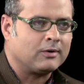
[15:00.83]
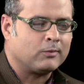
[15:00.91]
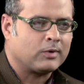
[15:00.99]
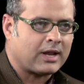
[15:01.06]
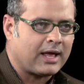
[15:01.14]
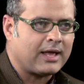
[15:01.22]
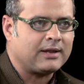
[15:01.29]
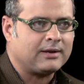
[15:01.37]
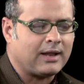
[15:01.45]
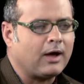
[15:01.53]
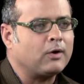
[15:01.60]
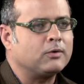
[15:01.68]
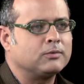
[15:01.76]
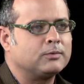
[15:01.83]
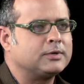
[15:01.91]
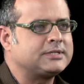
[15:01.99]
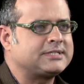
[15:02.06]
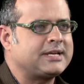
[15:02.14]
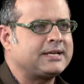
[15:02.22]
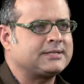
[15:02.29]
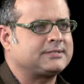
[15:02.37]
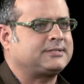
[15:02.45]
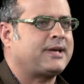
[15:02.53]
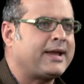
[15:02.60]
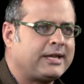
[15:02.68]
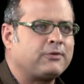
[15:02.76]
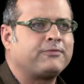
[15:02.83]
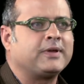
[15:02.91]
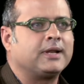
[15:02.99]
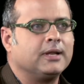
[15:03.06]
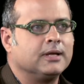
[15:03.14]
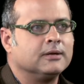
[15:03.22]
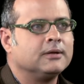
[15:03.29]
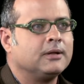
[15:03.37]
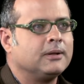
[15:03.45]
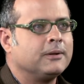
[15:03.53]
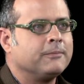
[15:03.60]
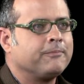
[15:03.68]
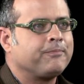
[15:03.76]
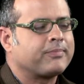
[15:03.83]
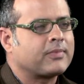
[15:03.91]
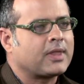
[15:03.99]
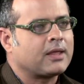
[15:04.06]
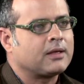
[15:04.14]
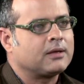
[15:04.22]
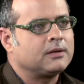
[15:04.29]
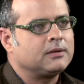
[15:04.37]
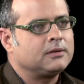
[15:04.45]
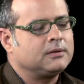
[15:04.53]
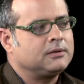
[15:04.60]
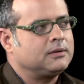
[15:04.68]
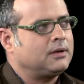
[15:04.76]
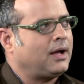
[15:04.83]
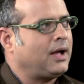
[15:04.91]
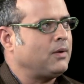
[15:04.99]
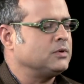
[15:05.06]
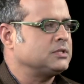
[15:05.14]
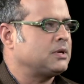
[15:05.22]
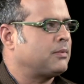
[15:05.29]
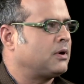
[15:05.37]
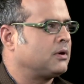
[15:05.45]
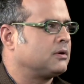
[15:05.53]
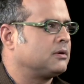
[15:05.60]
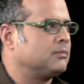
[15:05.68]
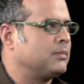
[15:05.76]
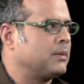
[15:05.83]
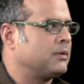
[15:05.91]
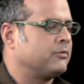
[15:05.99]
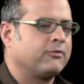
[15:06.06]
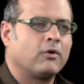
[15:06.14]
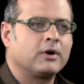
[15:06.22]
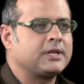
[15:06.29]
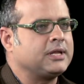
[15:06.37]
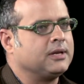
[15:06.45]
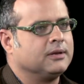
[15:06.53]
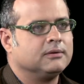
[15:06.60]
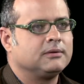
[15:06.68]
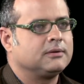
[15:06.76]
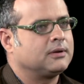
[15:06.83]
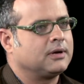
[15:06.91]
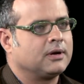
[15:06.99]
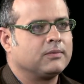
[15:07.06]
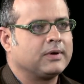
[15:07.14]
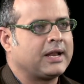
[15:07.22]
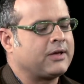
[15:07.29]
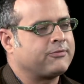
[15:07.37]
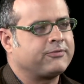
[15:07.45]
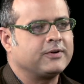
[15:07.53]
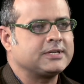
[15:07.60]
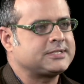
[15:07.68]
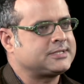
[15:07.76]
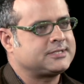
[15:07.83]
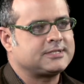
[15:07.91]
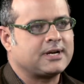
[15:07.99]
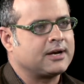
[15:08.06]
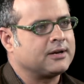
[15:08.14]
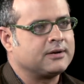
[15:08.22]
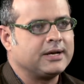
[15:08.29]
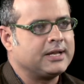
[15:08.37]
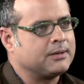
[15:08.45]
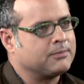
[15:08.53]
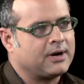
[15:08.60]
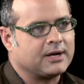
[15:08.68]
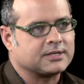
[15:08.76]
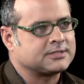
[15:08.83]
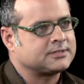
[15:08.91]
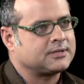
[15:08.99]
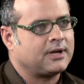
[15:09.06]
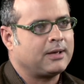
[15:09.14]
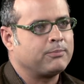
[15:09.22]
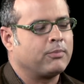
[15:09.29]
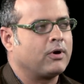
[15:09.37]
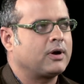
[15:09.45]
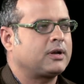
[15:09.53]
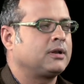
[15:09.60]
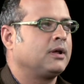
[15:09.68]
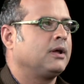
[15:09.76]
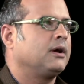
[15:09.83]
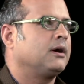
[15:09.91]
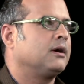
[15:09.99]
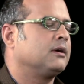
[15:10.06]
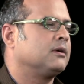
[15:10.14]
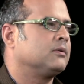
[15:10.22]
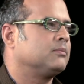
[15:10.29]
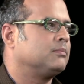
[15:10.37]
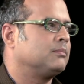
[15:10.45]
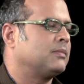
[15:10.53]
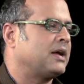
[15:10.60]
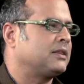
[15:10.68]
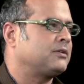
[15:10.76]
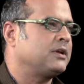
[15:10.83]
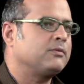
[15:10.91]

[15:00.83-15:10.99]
what I now would say scientifically. And what, what age are you at? I was about maybe 14 okay, uh, when I first started reading Marx. I bought uh, my three